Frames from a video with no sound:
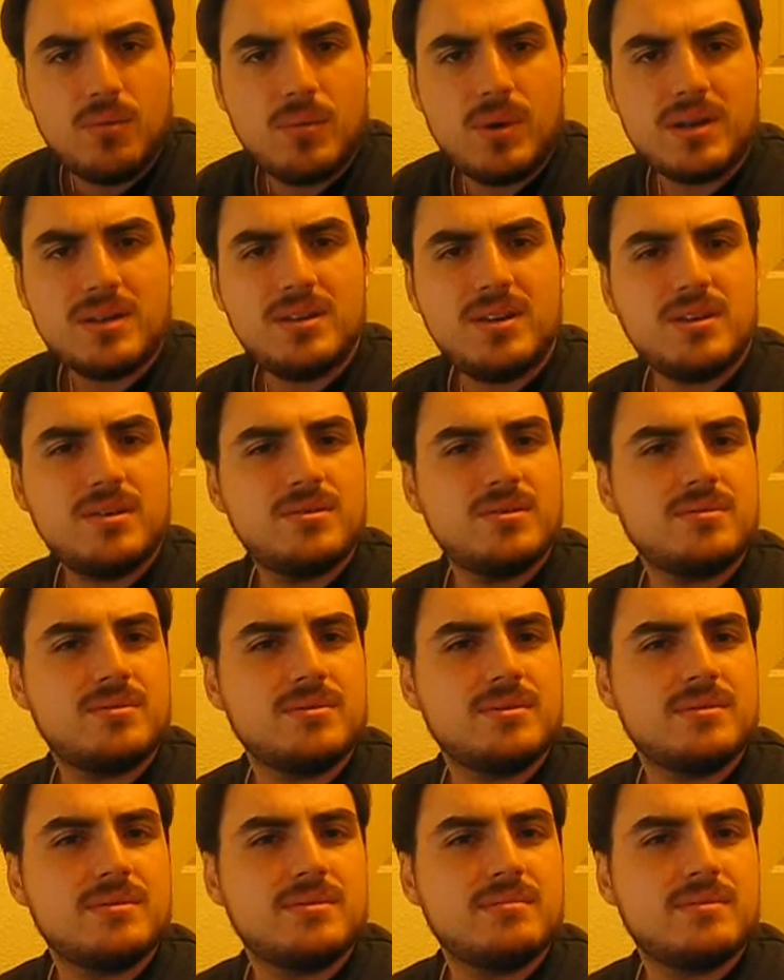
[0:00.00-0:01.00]
what do
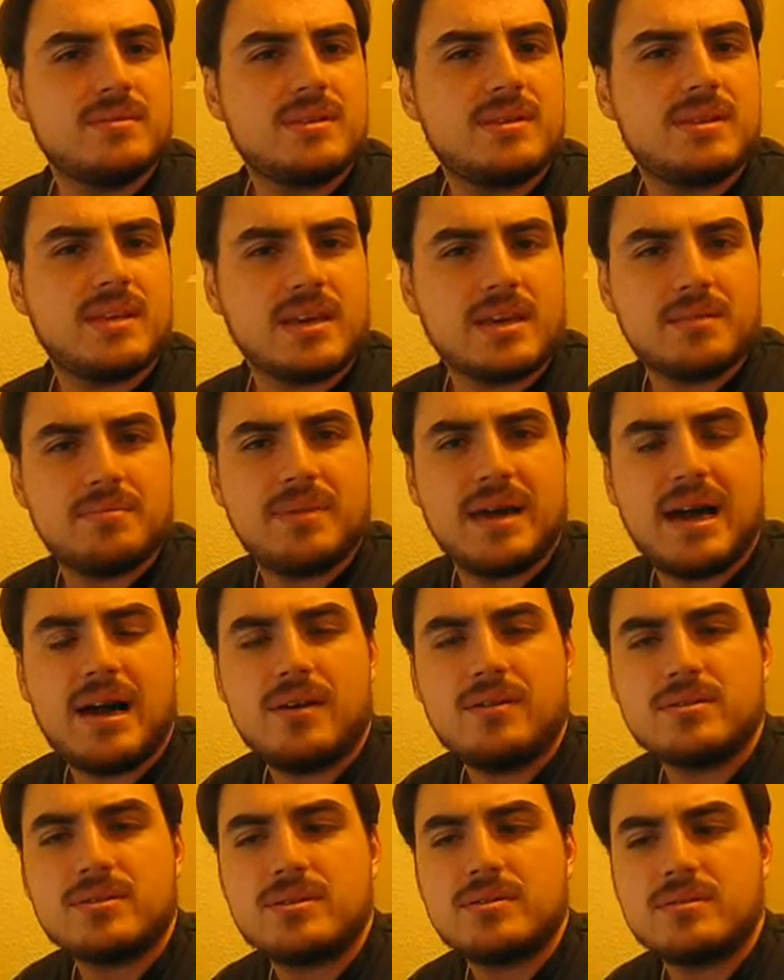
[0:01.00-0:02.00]
you think
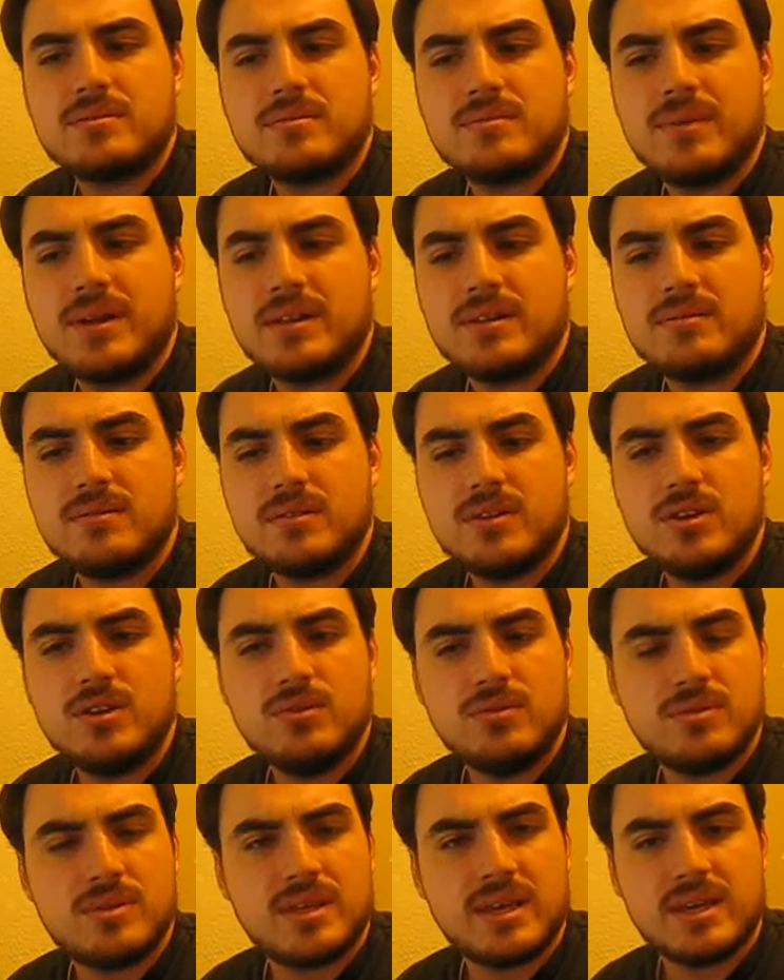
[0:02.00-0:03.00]
about when
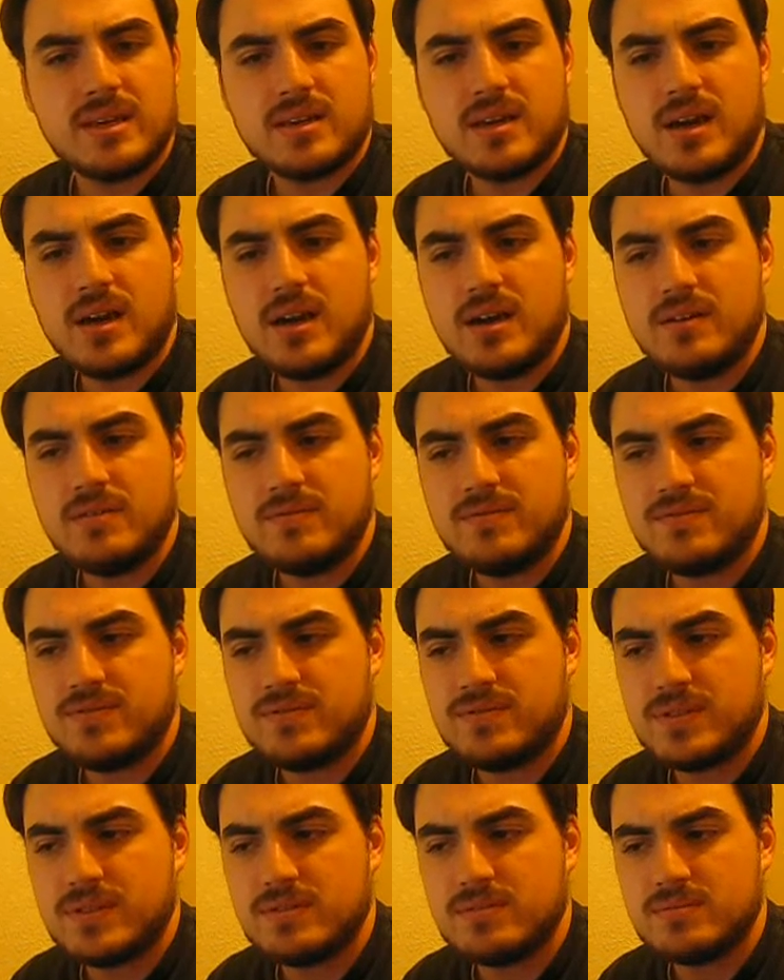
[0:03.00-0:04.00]
you think
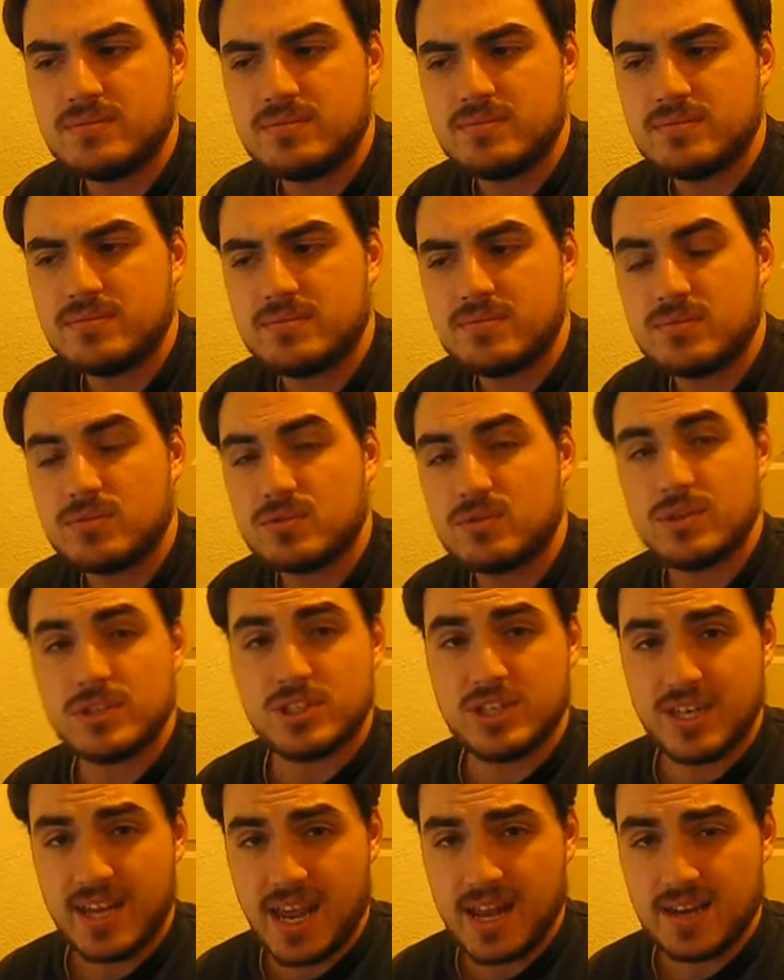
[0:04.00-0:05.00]
of
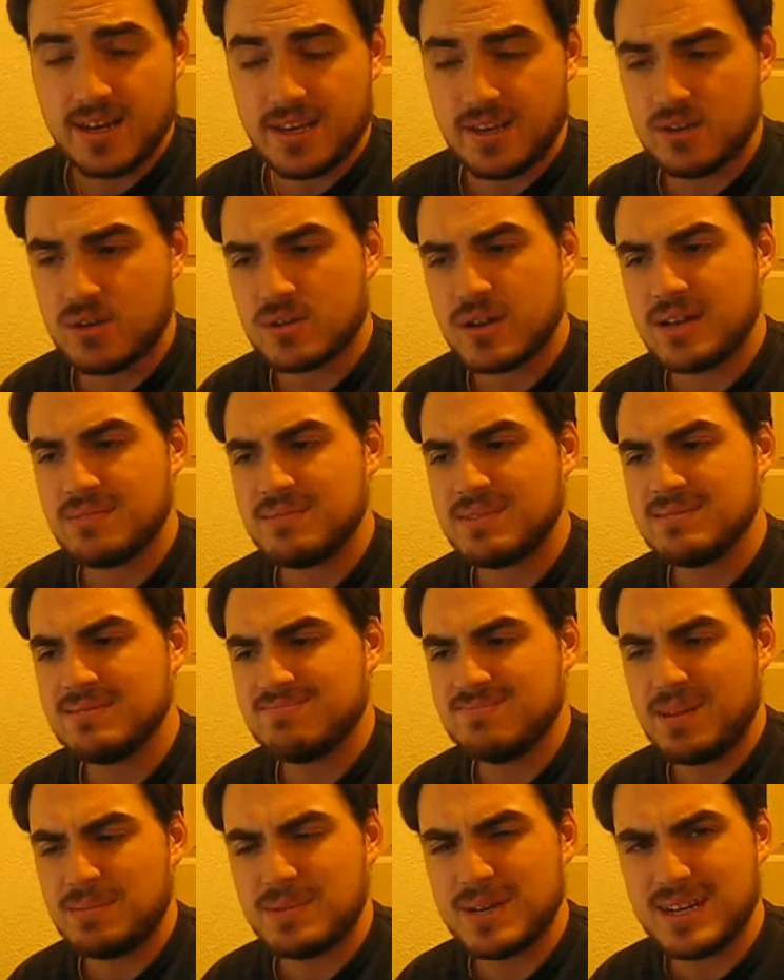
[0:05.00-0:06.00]
Christianity? Or I'm
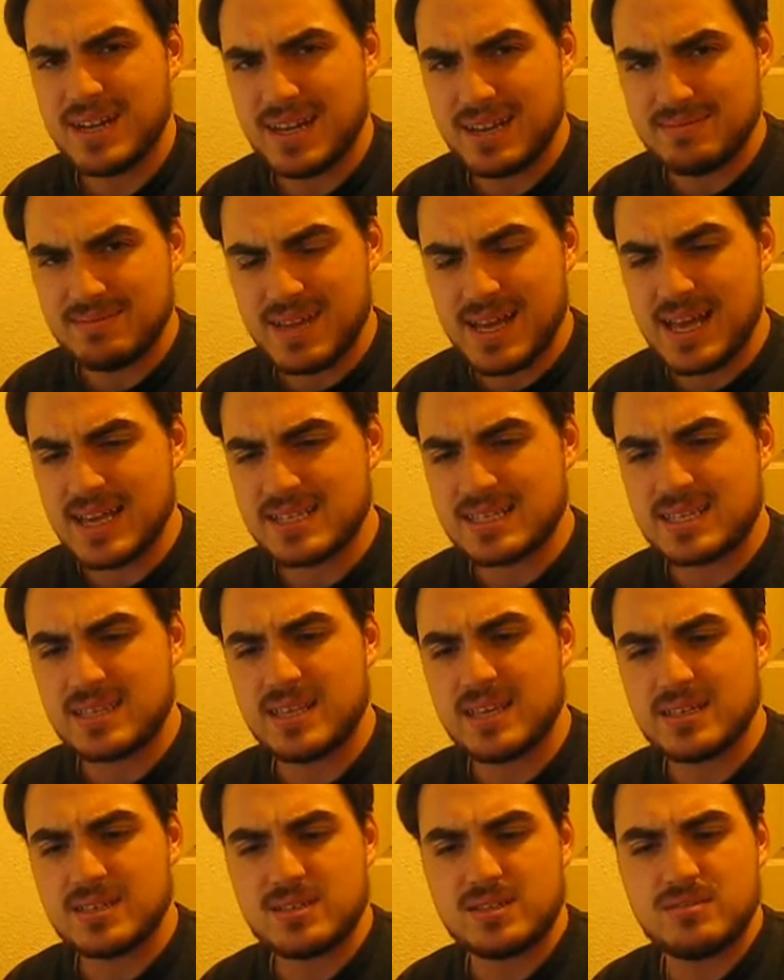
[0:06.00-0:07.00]
going to ask
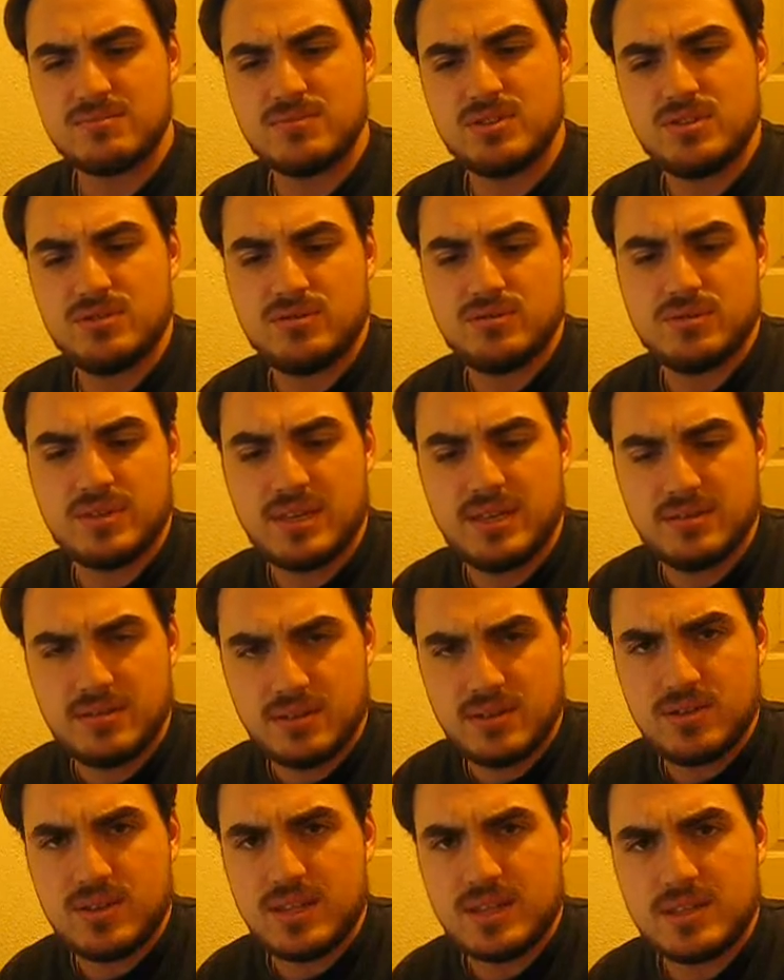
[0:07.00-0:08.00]
this to the
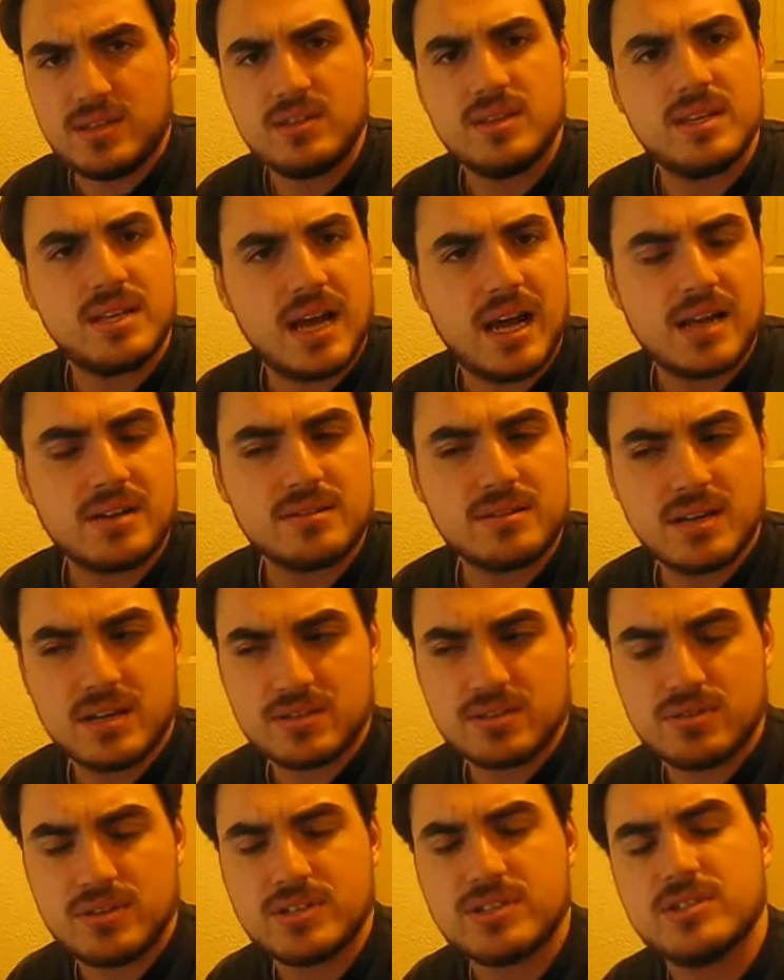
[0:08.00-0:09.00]

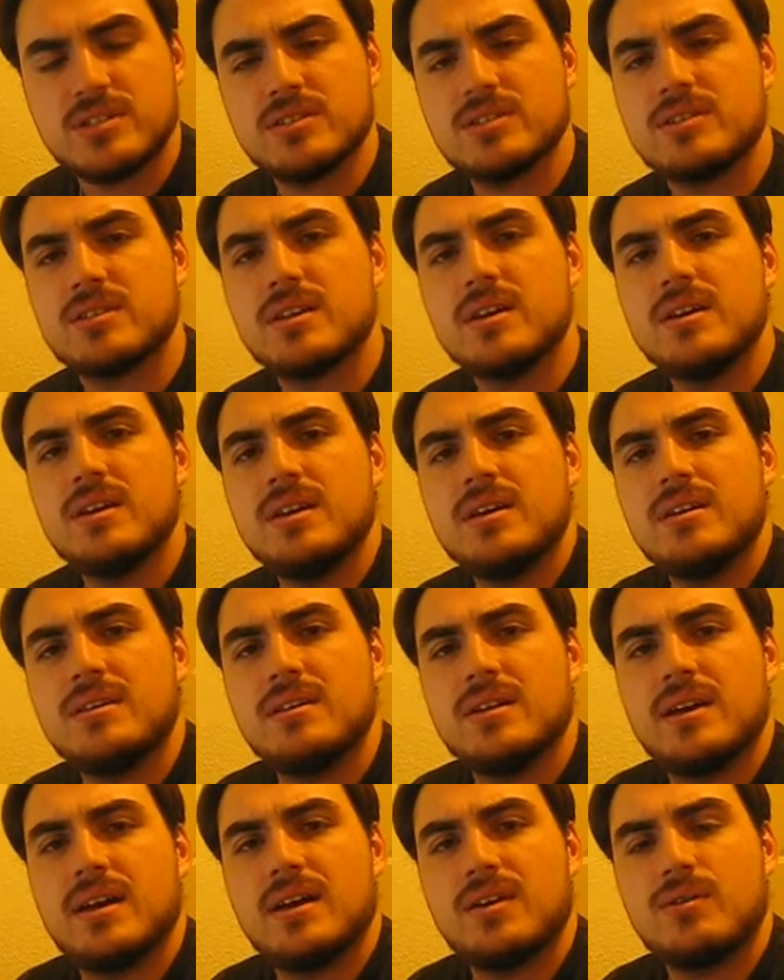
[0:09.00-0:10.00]
non-Christians
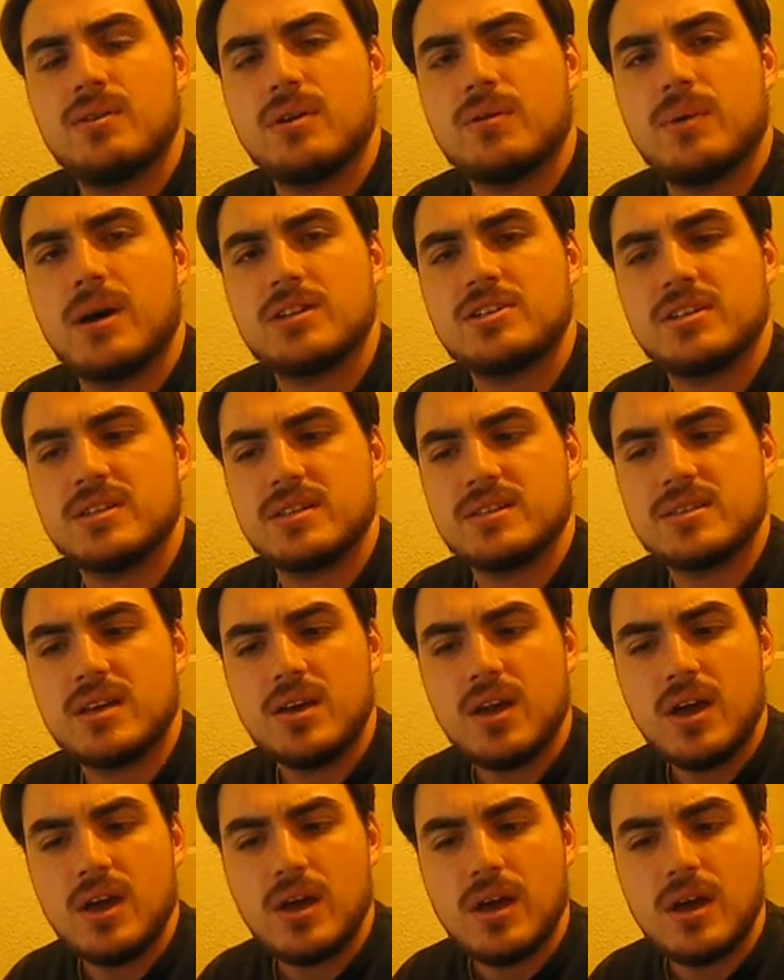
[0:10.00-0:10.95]
who are watching this.